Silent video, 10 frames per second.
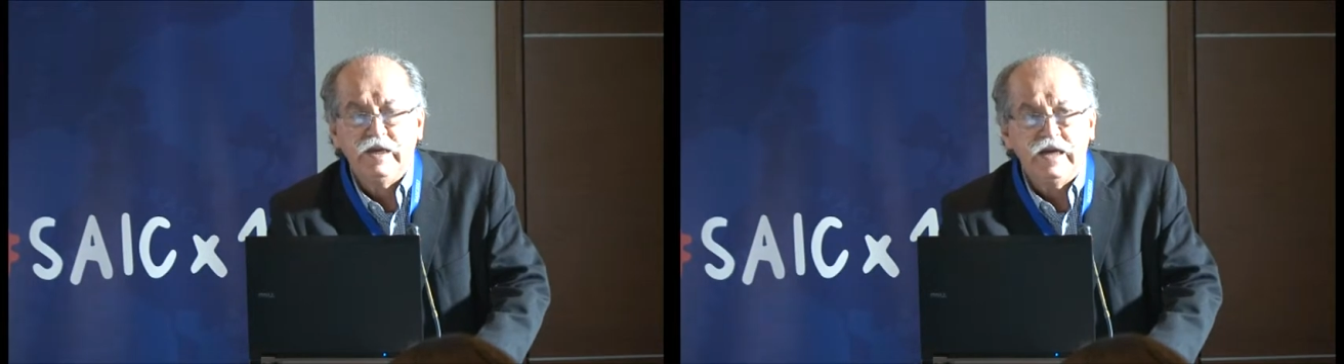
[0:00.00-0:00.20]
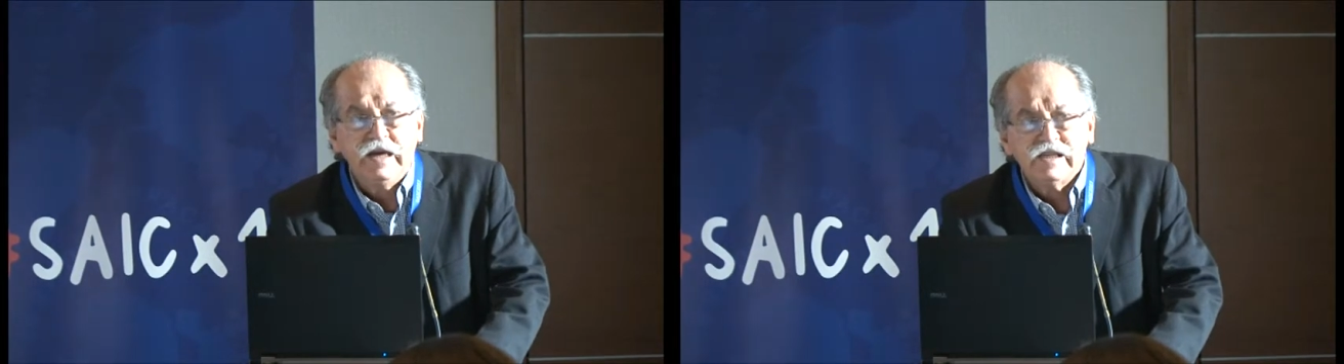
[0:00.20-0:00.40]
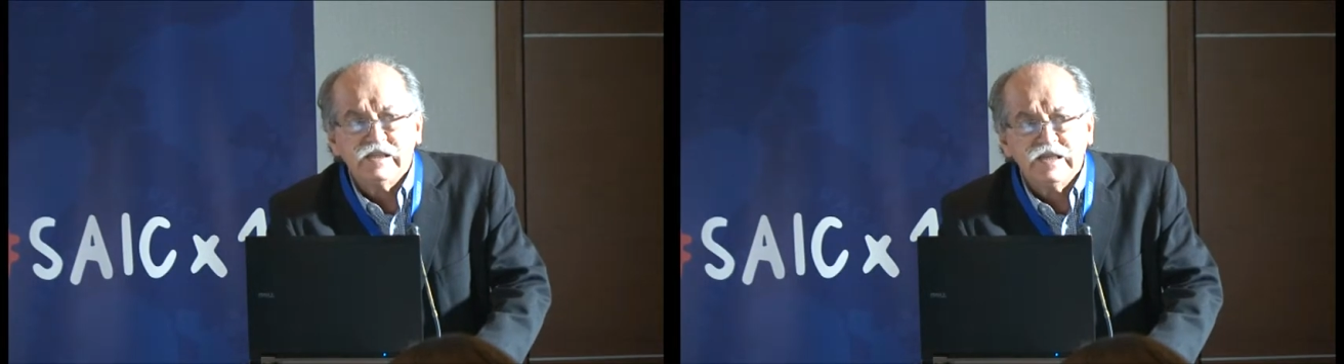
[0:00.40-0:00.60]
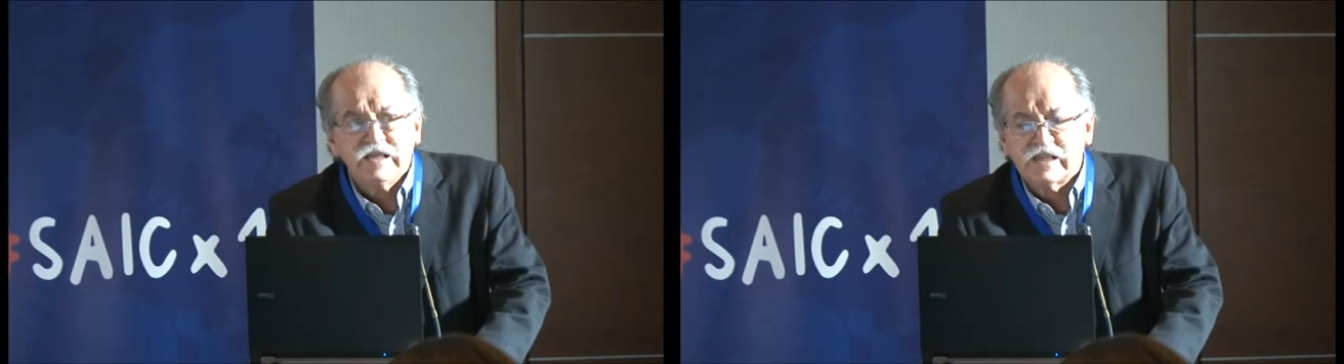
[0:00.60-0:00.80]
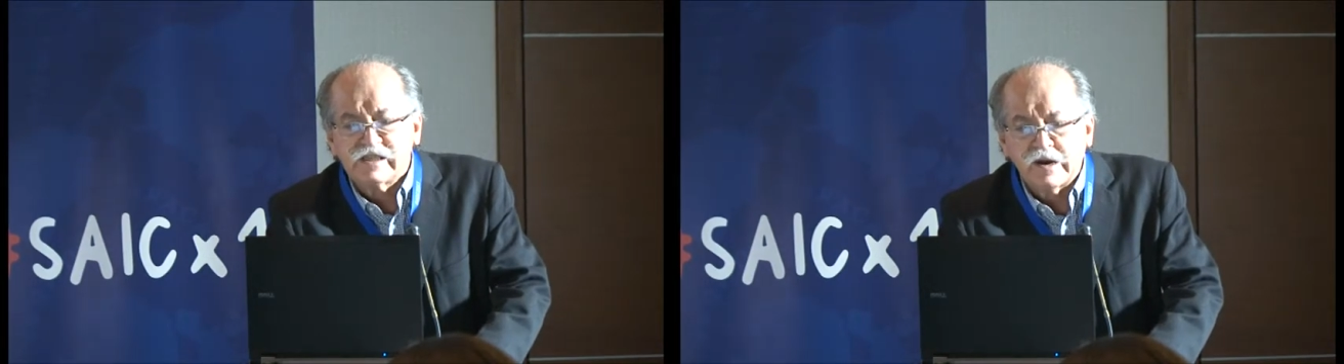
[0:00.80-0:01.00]
It is
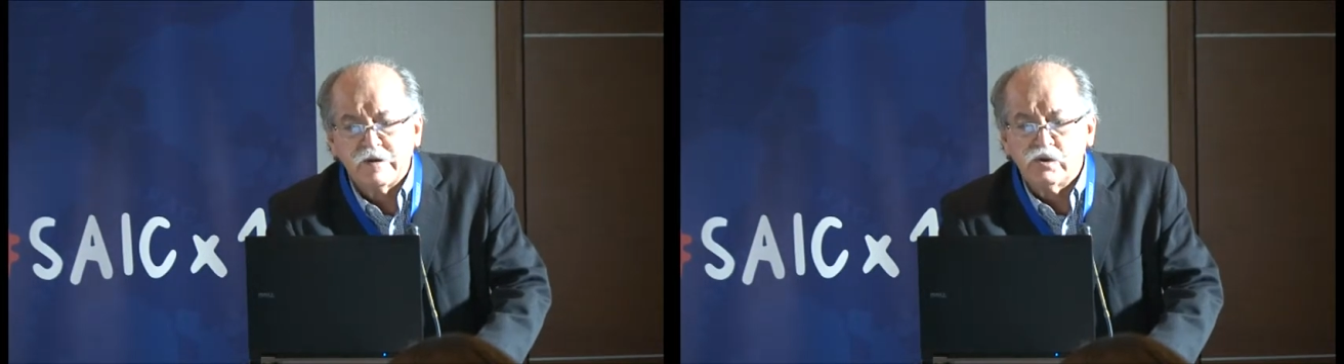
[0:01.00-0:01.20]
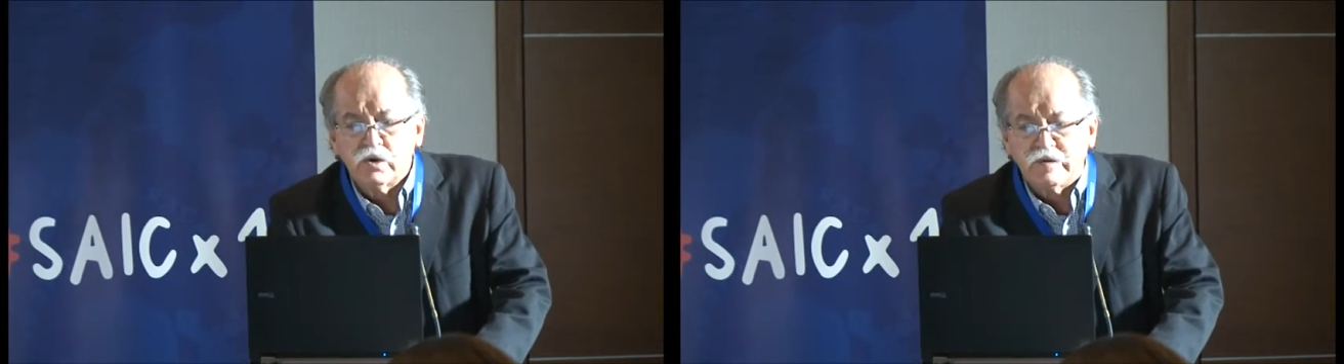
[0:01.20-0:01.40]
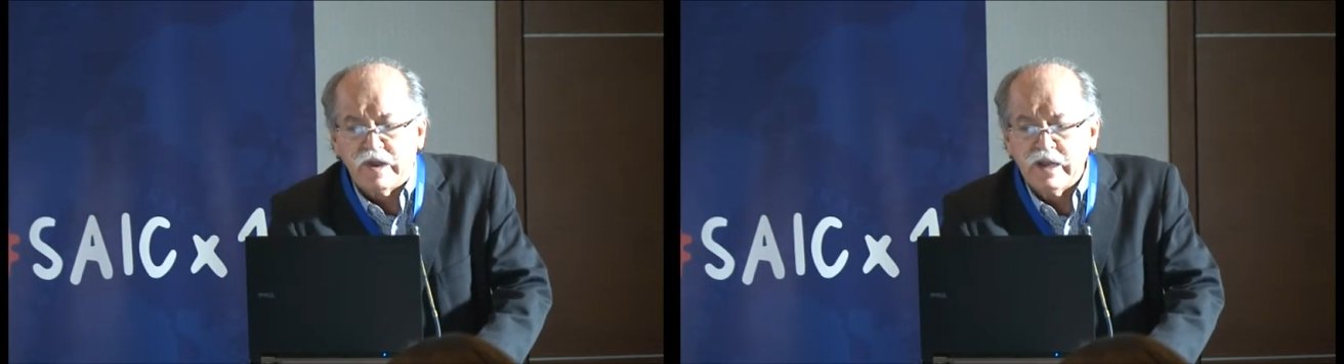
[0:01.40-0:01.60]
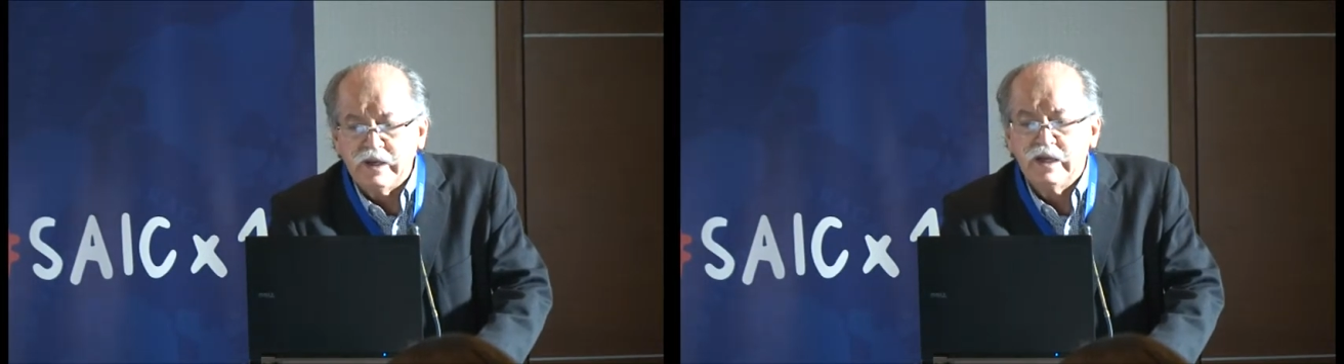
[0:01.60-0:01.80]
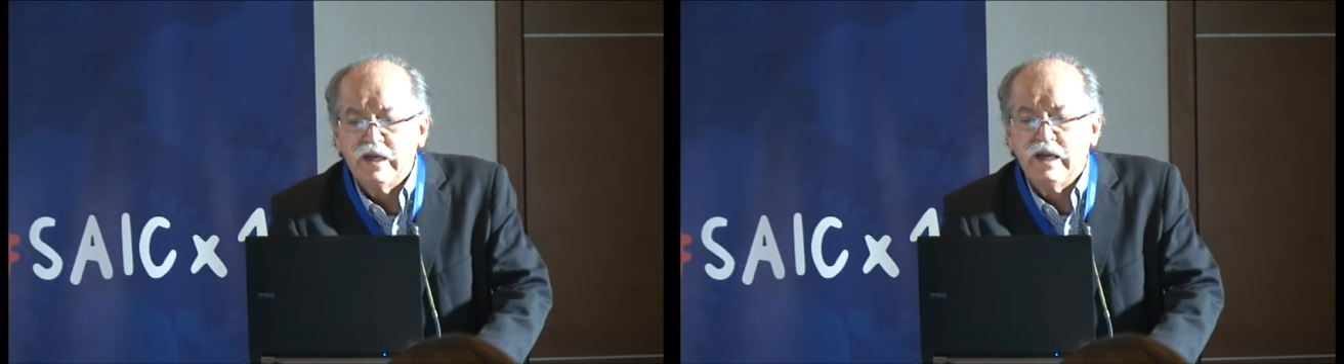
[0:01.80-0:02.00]
necessary to
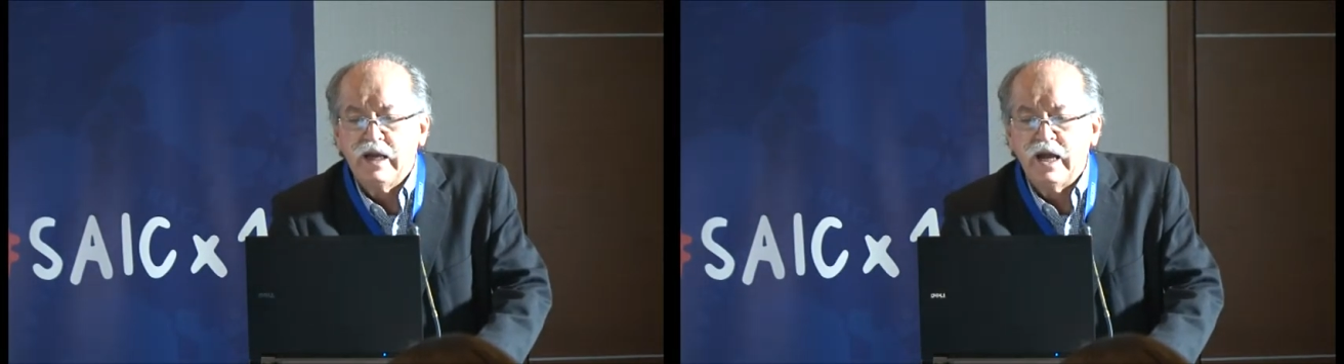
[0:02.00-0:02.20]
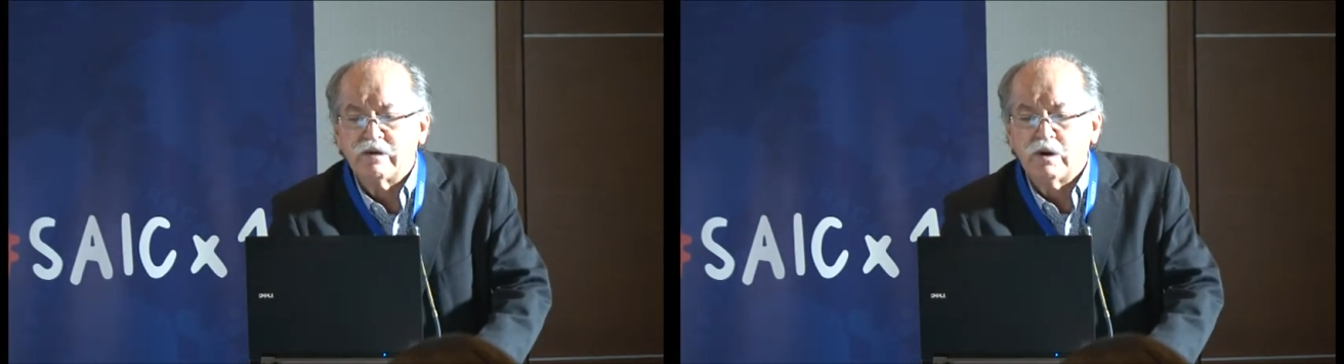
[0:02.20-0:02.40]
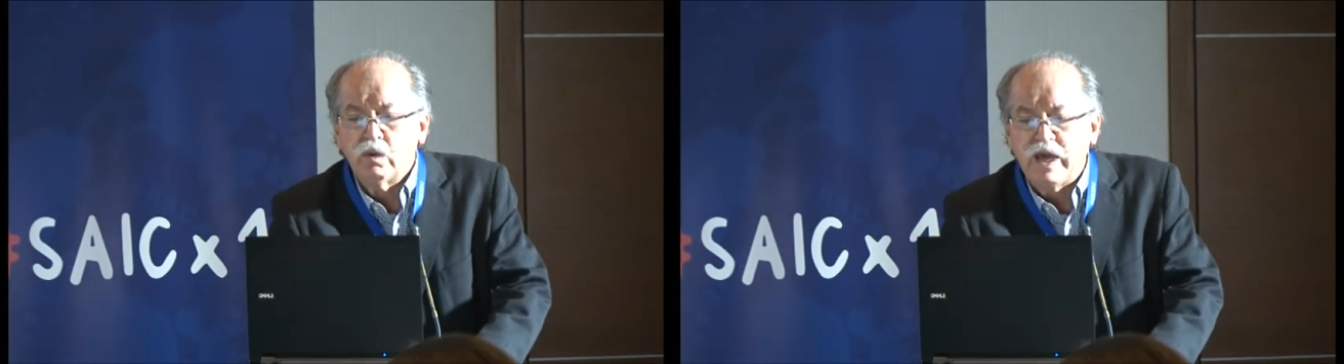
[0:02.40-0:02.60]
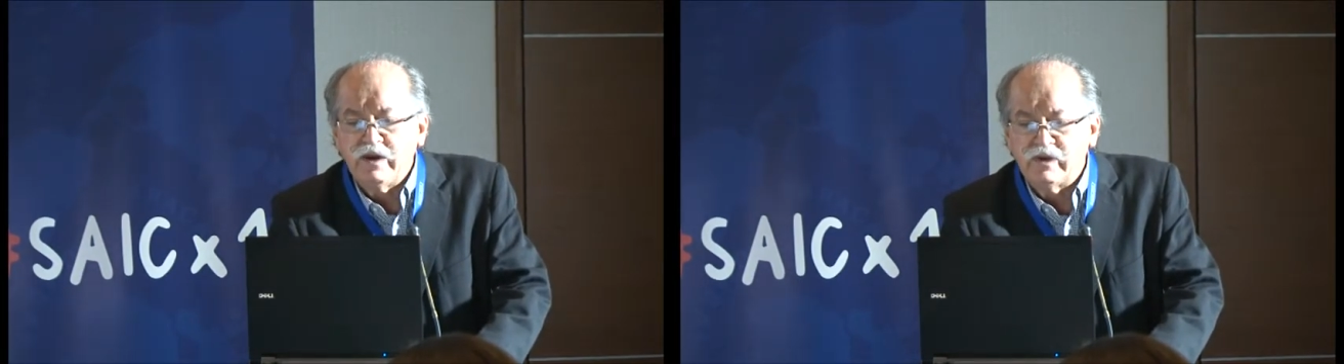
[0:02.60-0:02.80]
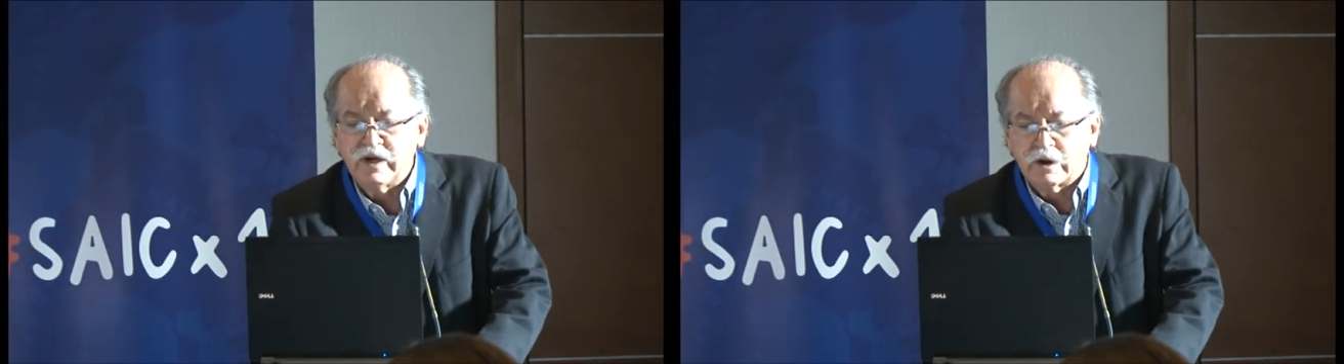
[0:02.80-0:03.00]
create
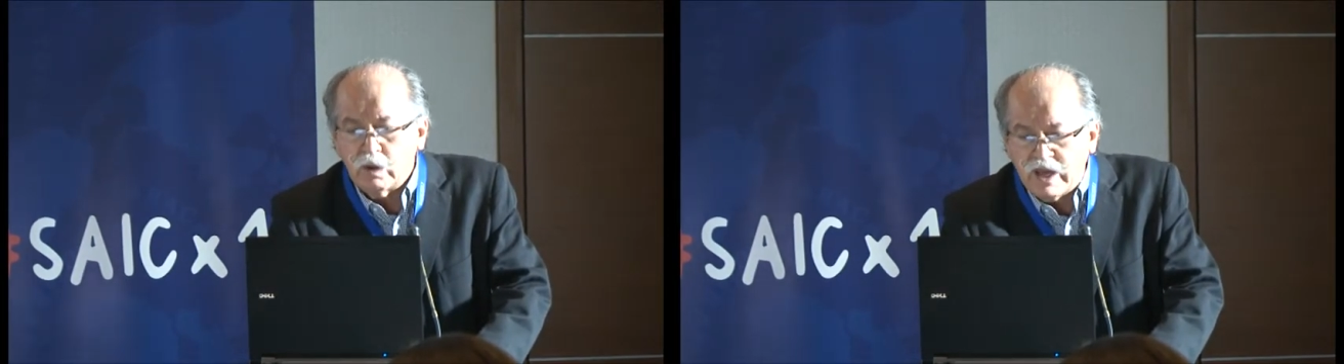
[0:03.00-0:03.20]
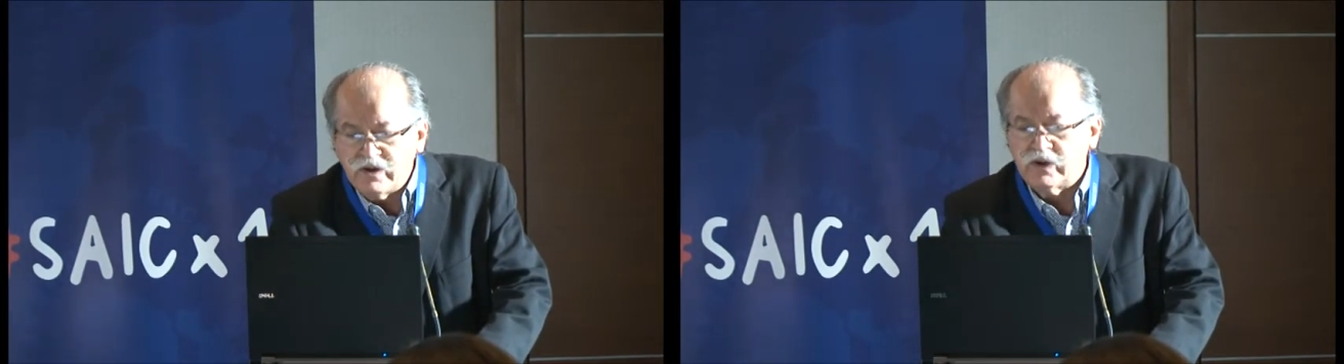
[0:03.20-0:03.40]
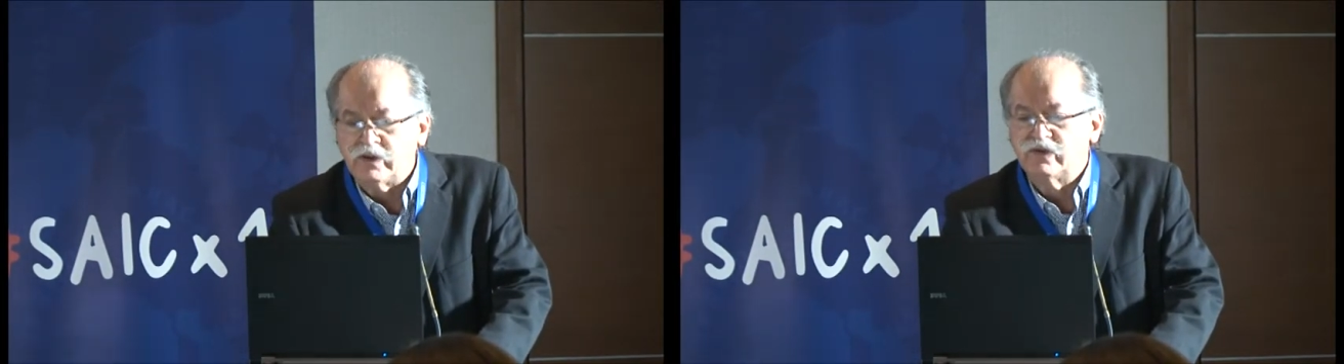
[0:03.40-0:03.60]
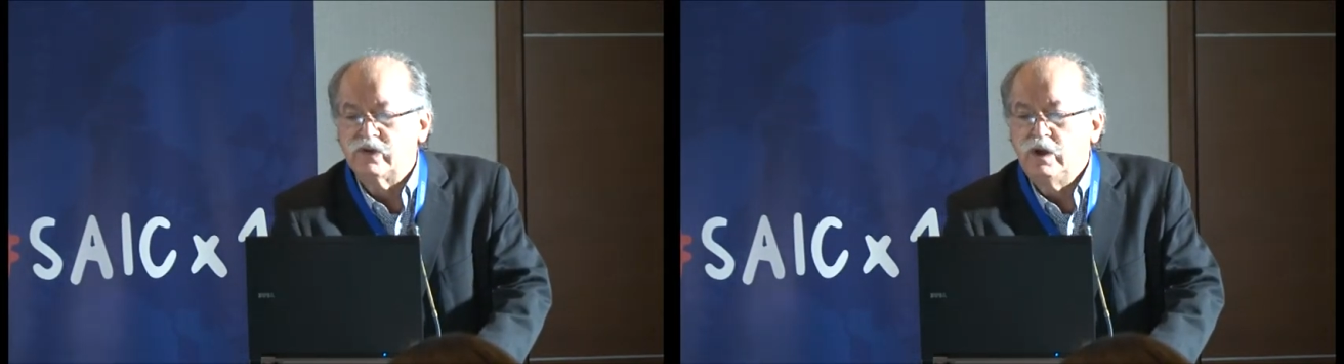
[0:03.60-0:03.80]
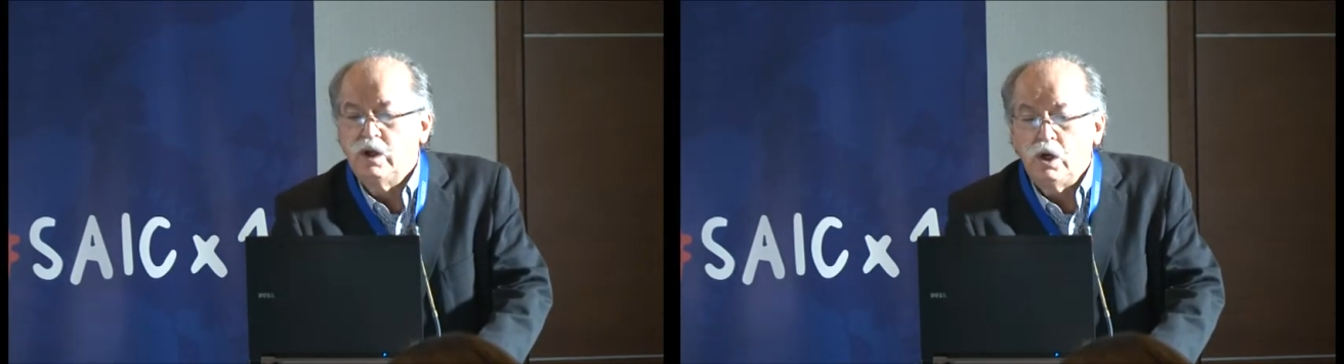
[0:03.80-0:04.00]
regulations,